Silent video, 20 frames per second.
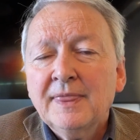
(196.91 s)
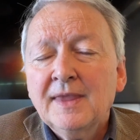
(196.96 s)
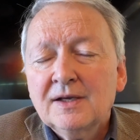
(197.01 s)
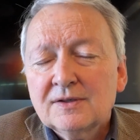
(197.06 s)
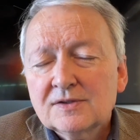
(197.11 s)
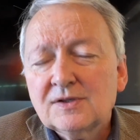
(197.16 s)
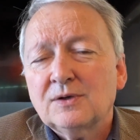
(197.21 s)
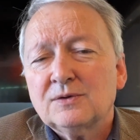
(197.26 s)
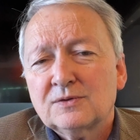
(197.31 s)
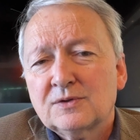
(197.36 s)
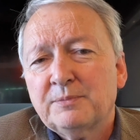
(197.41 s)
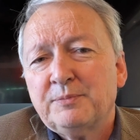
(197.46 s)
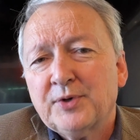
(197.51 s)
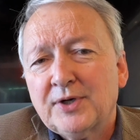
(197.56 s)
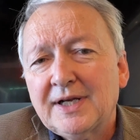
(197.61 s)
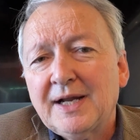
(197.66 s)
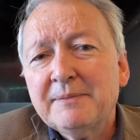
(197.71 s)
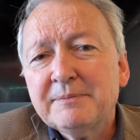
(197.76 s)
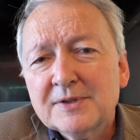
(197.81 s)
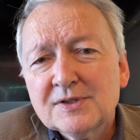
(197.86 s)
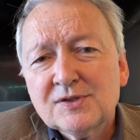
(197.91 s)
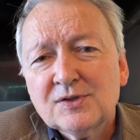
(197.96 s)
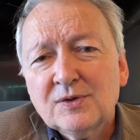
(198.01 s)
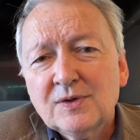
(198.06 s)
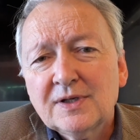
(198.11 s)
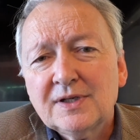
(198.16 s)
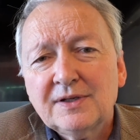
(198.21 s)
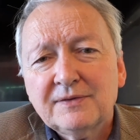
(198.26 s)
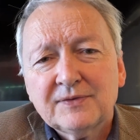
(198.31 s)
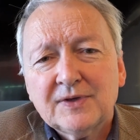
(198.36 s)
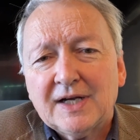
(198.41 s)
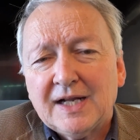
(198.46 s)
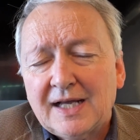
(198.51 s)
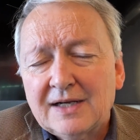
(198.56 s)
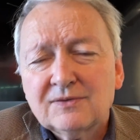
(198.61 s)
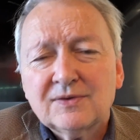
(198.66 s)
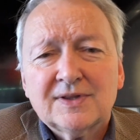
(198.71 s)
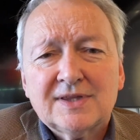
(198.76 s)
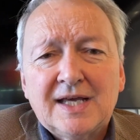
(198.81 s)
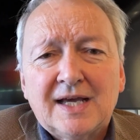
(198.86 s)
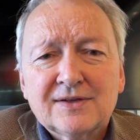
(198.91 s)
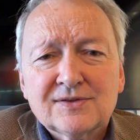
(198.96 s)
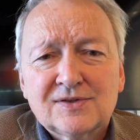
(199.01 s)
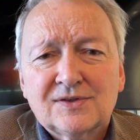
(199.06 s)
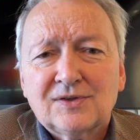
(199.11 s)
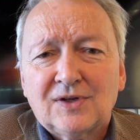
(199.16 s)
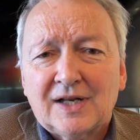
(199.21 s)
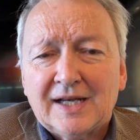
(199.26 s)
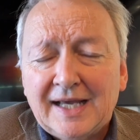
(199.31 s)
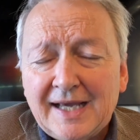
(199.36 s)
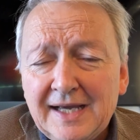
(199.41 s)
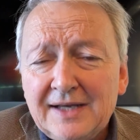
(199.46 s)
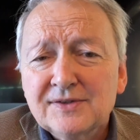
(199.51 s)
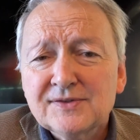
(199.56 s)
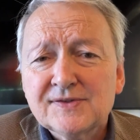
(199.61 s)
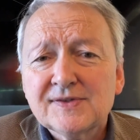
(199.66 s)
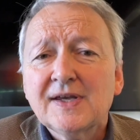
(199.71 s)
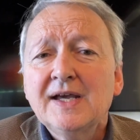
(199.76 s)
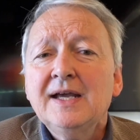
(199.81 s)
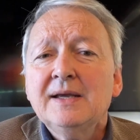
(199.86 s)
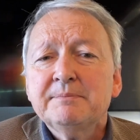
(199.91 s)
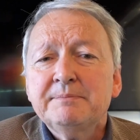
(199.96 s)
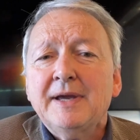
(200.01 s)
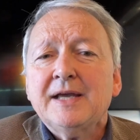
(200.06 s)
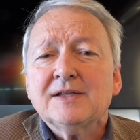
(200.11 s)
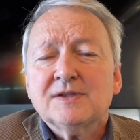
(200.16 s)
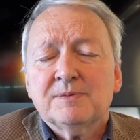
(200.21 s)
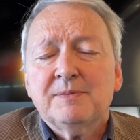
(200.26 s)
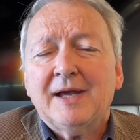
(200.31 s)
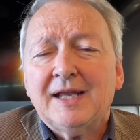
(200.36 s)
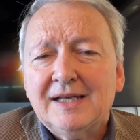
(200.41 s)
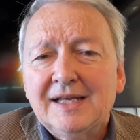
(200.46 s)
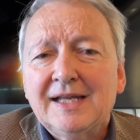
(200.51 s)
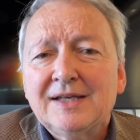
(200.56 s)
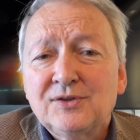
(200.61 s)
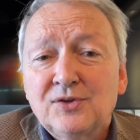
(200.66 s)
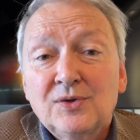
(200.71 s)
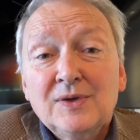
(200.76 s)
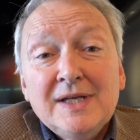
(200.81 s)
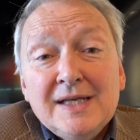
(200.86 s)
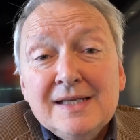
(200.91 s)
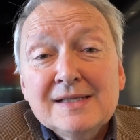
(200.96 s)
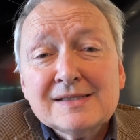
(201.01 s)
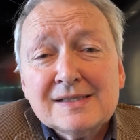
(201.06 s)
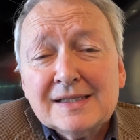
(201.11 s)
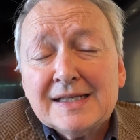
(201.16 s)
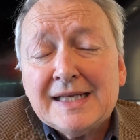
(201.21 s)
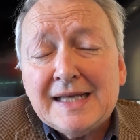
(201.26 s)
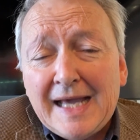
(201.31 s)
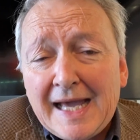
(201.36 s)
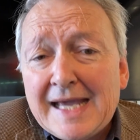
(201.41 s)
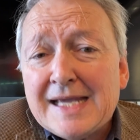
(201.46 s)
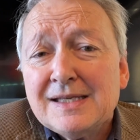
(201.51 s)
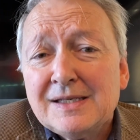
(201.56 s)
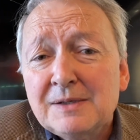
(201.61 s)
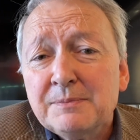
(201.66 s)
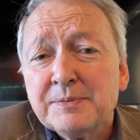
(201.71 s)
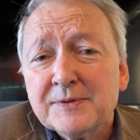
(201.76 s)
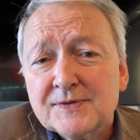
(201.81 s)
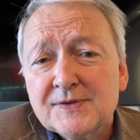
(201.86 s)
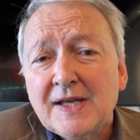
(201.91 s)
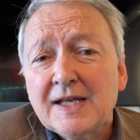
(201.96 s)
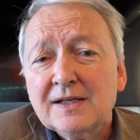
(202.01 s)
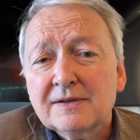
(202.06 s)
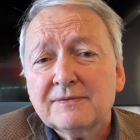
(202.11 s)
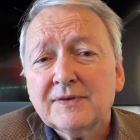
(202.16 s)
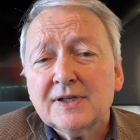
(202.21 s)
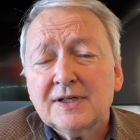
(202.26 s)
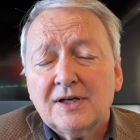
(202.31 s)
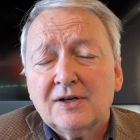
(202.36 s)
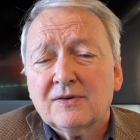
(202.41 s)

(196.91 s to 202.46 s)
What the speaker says: So to put numbers to it, you've got a $100,000 house, banks might lend you easily 80% of it.